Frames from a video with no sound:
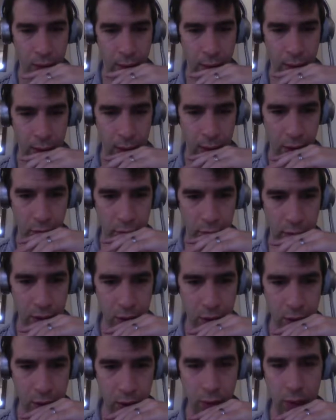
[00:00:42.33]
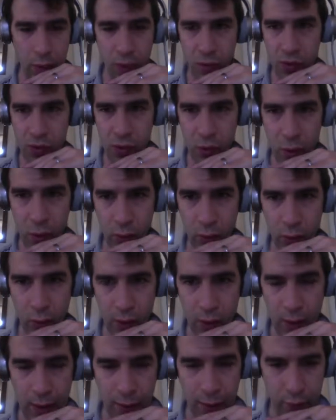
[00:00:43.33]
and then you go to
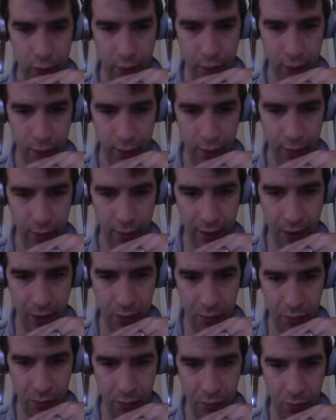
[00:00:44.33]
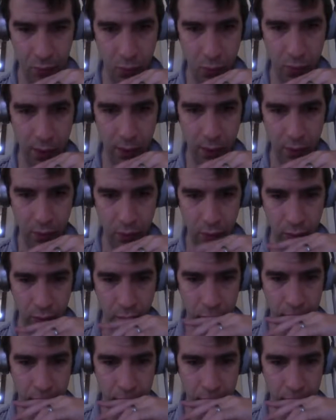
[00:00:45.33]
silver after you get 1,000 points.